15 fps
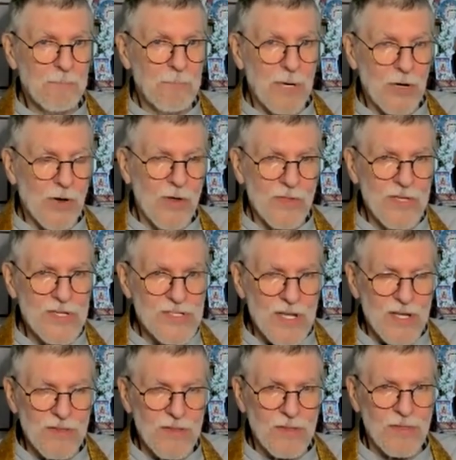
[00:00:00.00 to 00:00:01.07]
But all these
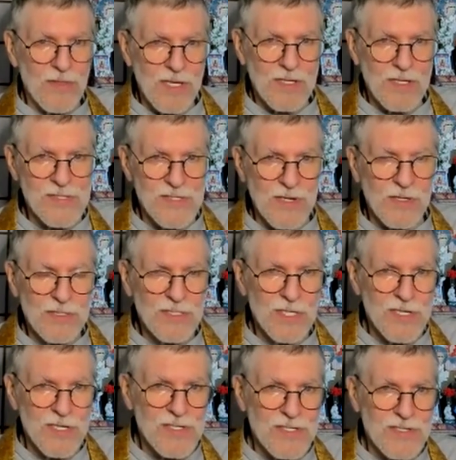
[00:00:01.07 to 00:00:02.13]
other things are
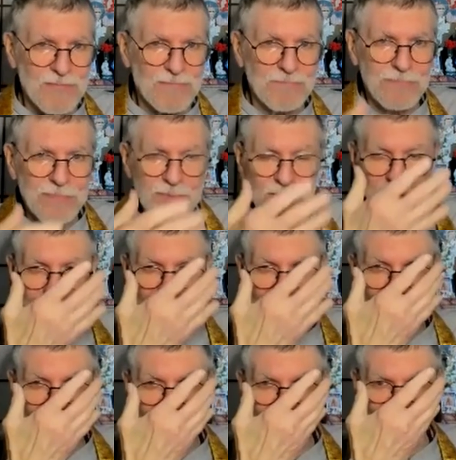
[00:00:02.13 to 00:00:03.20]
just, you
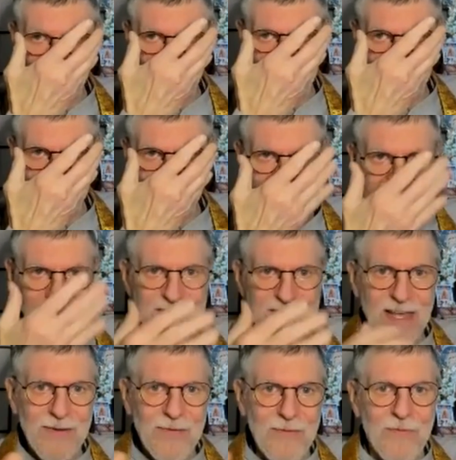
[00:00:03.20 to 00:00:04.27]
know, little
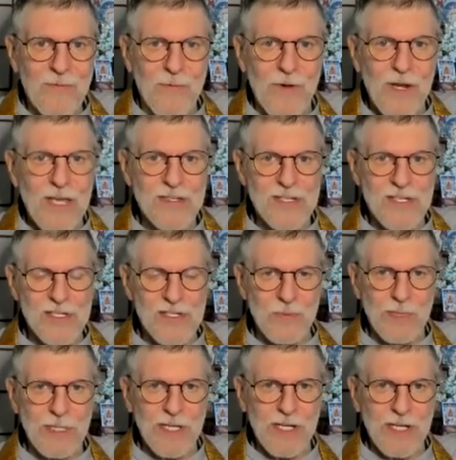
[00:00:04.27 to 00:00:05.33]
Zen phrases
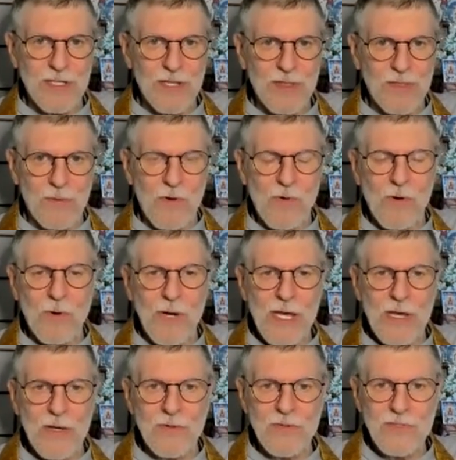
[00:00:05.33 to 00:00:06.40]
we like to throw
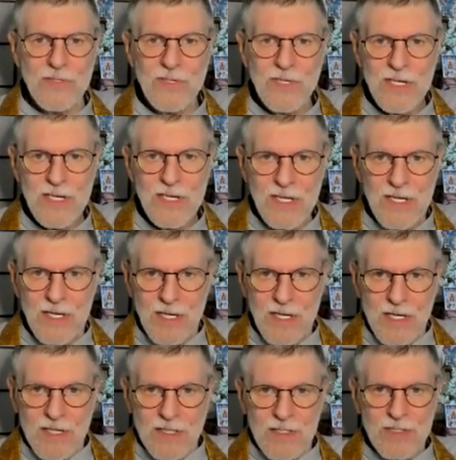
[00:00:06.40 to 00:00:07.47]
around
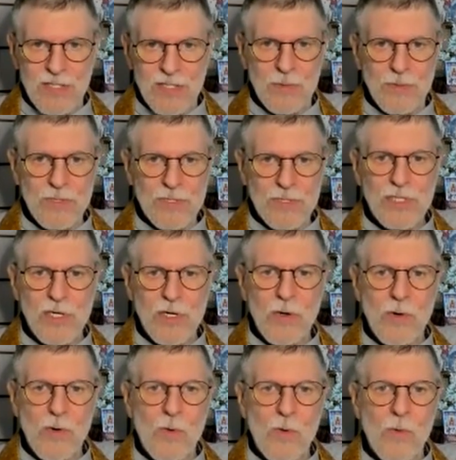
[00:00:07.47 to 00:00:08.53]
to
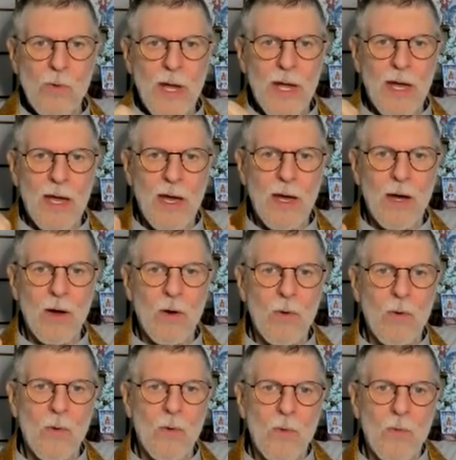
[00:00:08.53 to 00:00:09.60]
show
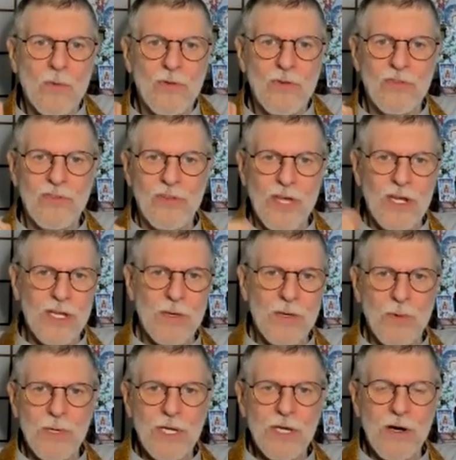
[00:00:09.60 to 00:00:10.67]
how Zenny
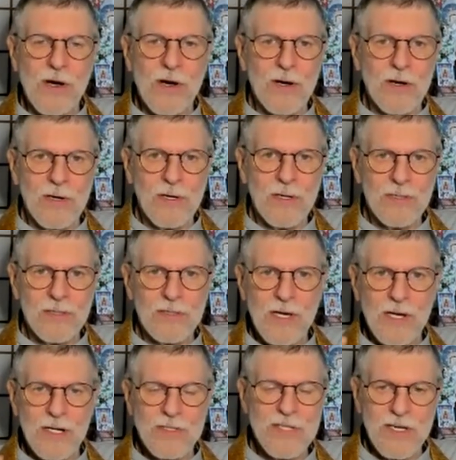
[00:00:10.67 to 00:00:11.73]
we are a
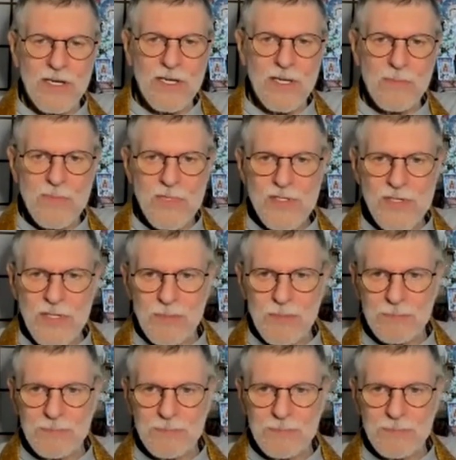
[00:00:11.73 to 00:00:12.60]
lot of times.